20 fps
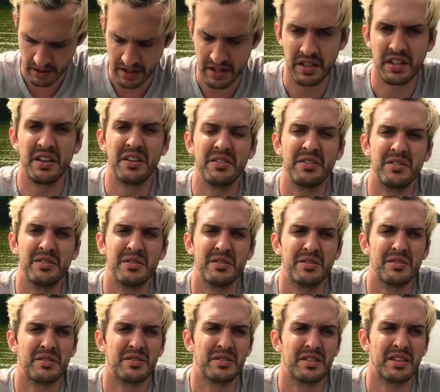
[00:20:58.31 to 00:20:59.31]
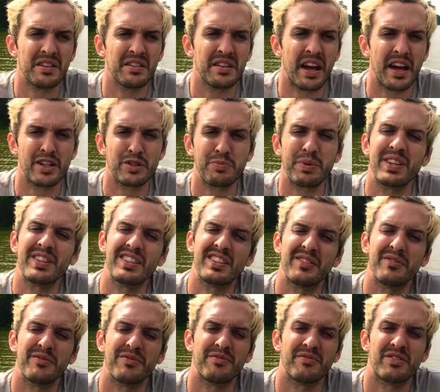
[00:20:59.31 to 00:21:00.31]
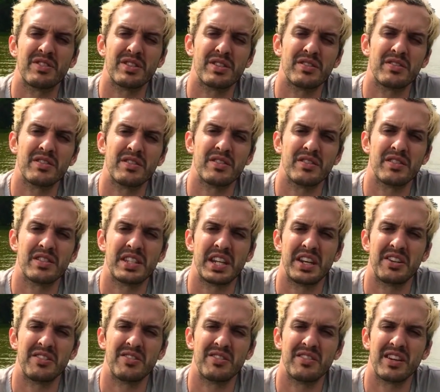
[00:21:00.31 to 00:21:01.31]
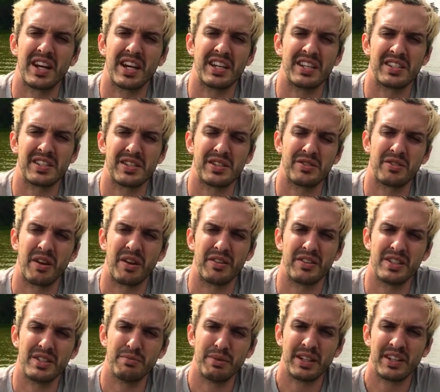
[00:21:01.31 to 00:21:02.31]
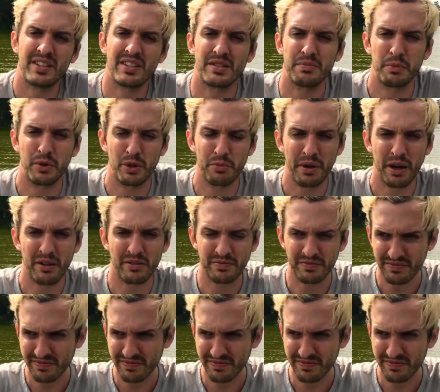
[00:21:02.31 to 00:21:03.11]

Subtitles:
another aspect of just standard, I guess, astrology, but it's more about